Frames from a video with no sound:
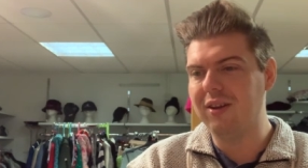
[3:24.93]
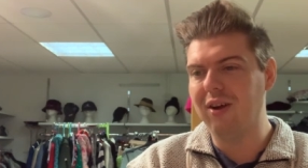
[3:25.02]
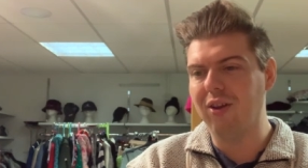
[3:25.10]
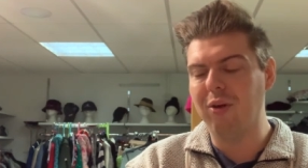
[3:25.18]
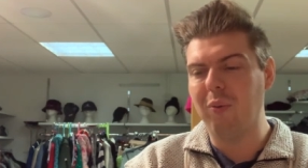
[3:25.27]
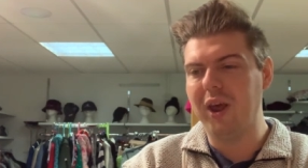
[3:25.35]

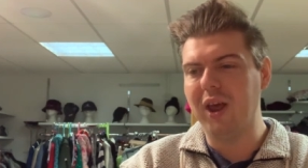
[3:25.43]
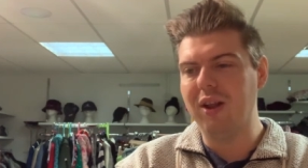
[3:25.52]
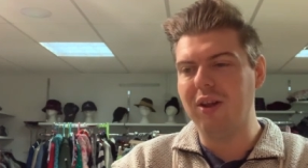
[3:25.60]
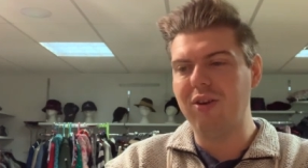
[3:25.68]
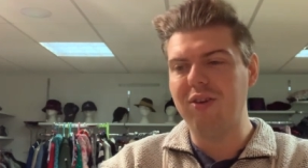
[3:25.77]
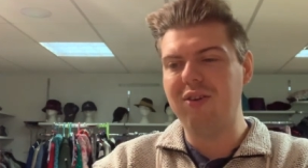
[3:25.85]
on the way
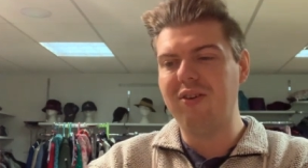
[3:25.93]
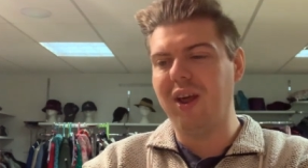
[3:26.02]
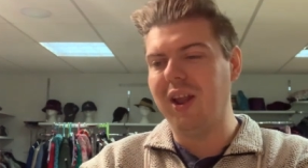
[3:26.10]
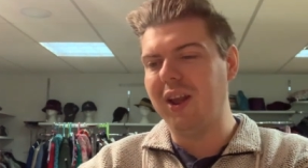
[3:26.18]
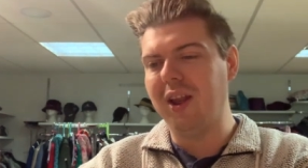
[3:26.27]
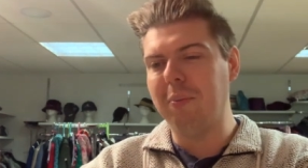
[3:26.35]
in and
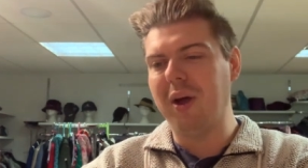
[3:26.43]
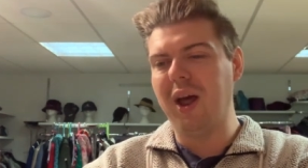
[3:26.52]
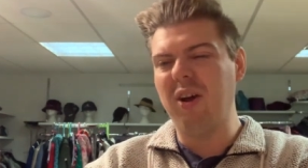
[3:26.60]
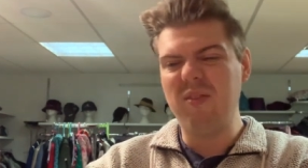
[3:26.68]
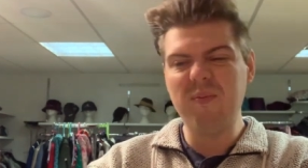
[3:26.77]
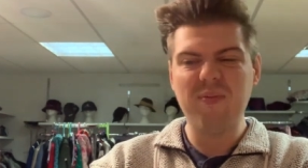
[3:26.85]
telling him
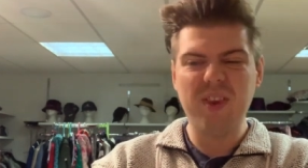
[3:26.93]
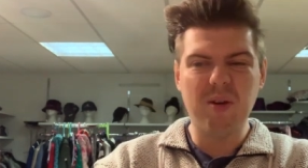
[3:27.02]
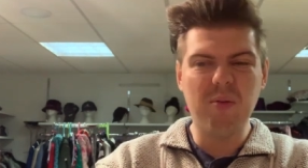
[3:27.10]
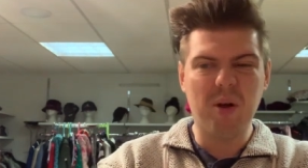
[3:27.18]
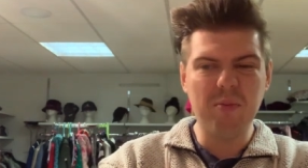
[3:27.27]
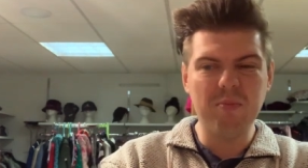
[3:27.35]
how
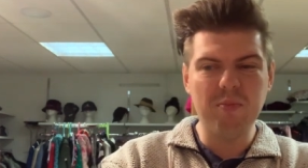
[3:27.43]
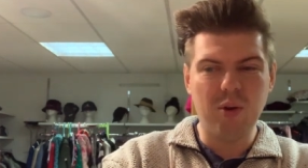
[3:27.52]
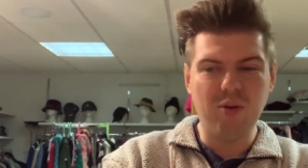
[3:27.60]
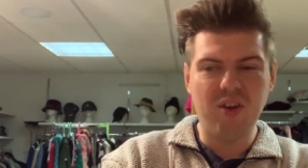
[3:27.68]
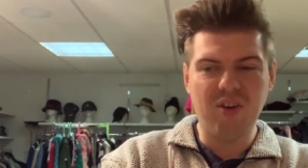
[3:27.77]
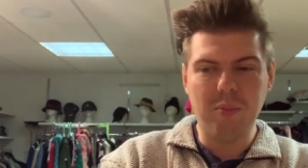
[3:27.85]
what I'm
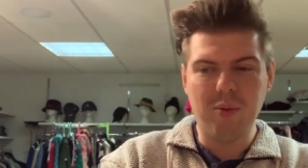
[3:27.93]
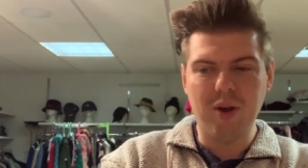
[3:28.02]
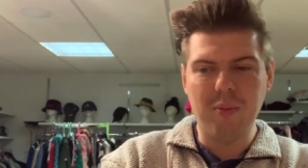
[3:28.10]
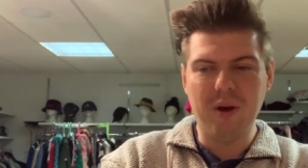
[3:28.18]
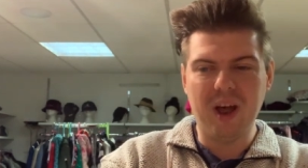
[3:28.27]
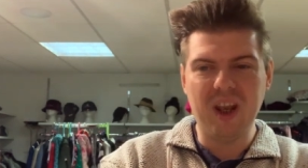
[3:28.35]
most
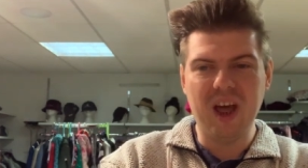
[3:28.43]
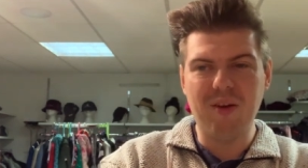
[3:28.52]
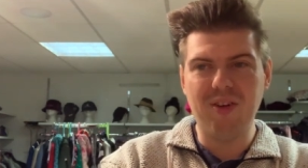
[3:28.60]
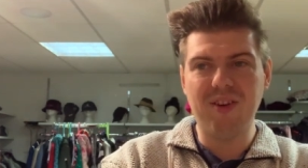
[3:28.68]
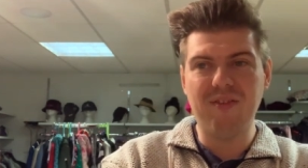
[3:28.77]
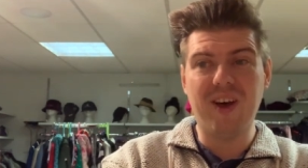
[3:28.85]
disappointed by now
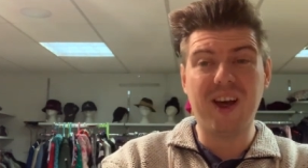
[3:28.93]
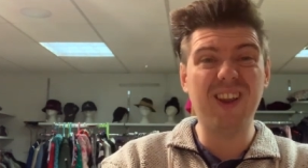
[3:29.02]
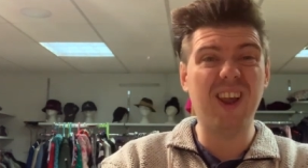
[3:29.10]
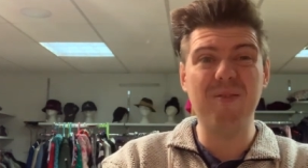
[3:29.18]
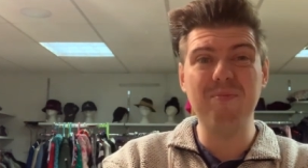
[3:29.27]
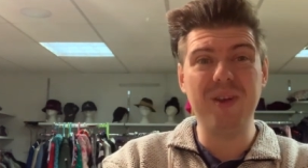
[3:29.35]
is the fact
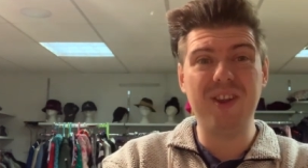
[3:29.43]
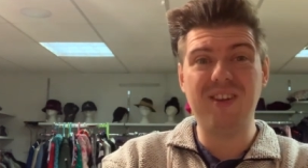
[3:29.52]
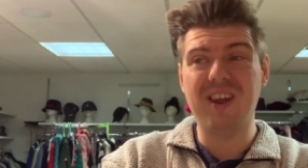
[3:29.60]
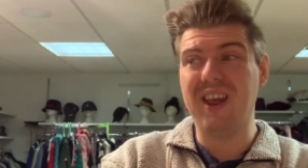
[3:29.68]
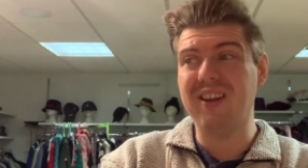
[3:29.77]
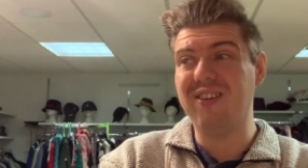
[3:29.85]
that I've
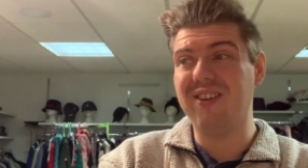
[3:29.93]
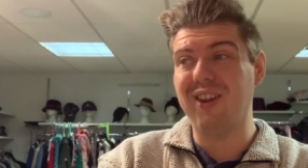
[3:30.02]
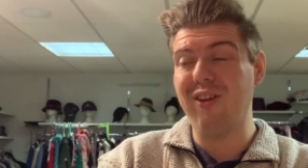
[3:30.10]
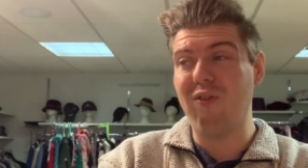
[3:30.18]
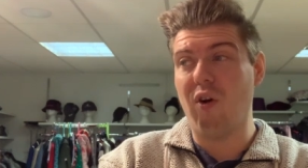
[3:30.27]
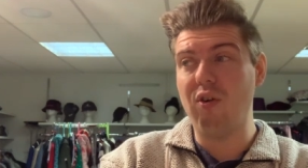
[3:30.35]
missed getting to see
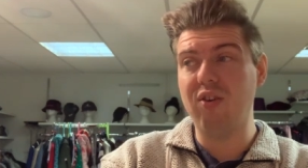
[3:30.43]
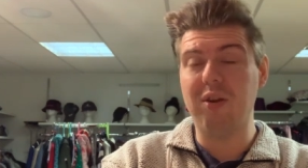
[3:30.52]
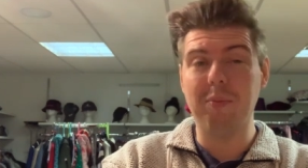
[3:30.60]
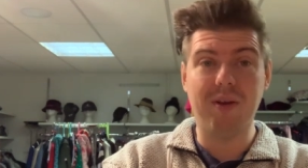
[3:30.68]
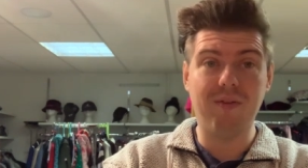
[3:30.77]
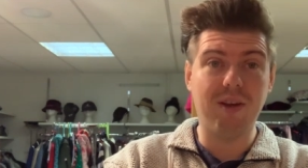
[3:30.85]
the forest
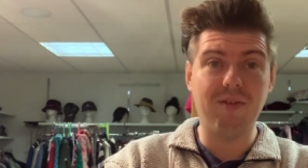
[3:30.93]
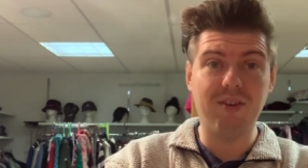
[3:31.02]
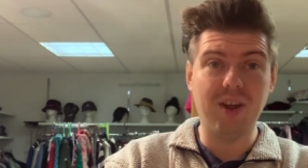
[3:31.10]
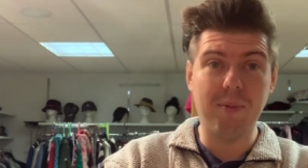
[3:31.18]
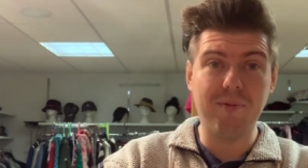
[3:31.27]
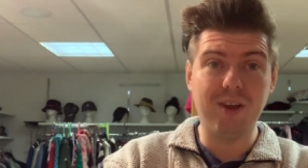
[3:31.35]
at my favourite
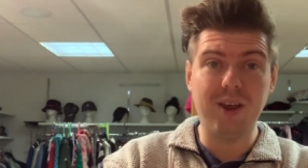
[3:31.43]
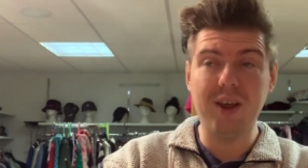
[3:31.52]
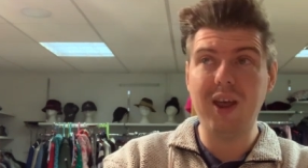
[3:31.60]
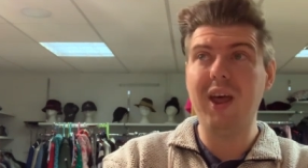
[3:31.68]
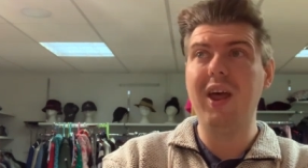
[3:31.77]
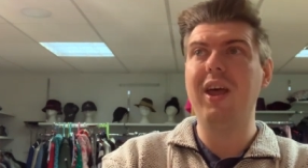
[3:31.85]
time of year.
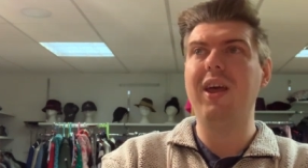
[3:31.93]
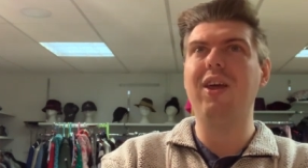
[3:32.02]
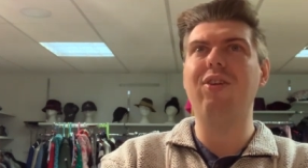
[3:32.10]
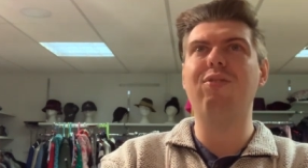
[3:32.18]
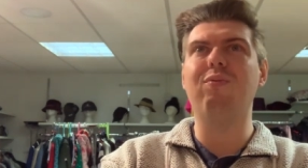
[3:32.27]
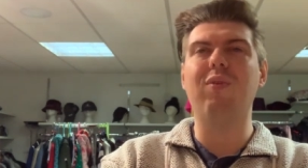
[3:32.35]

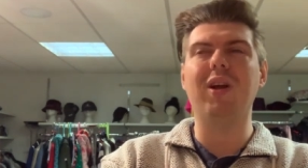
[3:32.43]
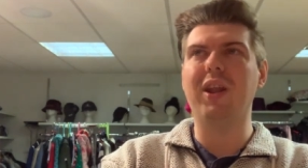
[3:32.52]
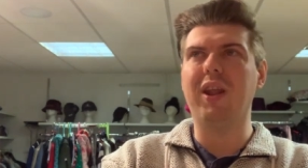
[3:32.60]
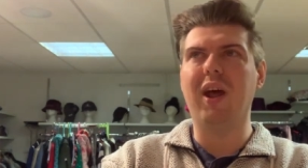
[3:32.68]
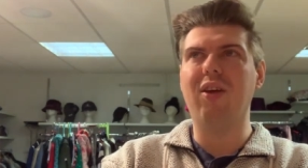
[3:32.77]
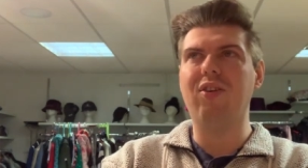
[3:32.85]
It's
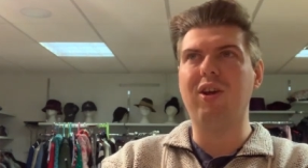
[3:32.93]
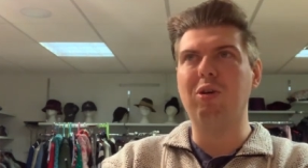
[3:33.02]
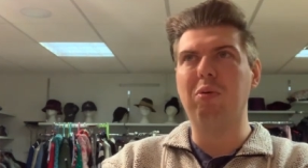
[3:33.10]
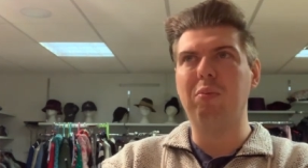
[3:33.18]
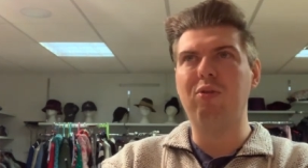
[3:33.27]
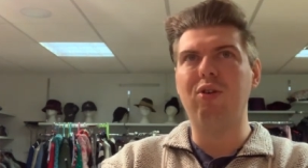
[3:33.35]
really nice to
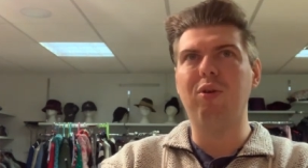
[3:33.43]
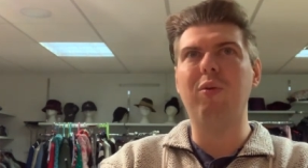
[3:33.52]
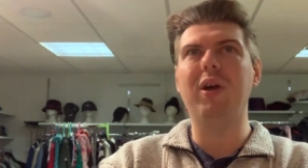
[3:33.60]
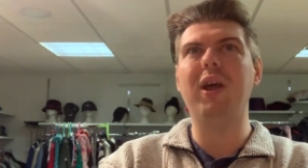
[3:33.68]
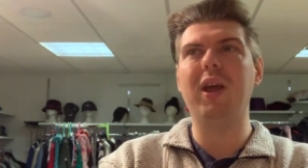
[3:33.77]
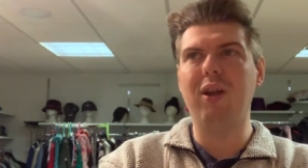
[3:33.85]
go up
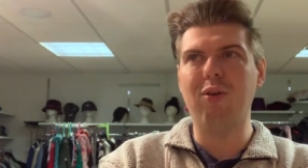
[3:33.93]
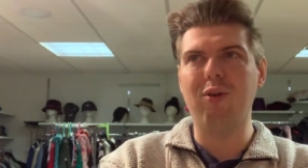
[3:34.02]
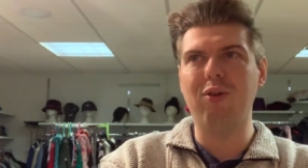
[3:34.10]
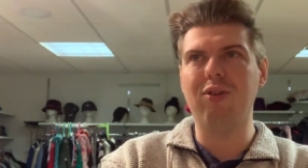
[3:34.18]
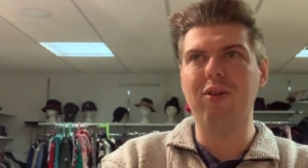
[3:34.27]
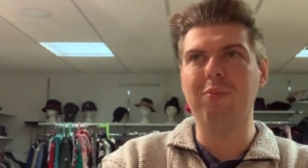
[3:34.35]
to in
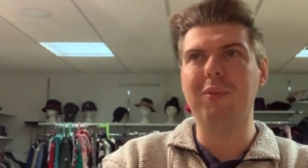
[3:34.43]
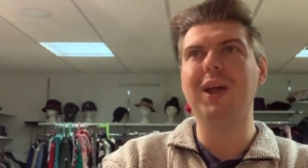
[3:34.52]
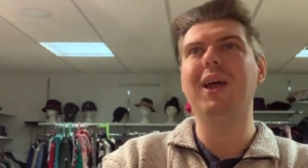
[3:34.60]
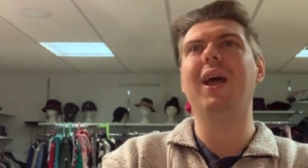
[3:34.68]
autumn,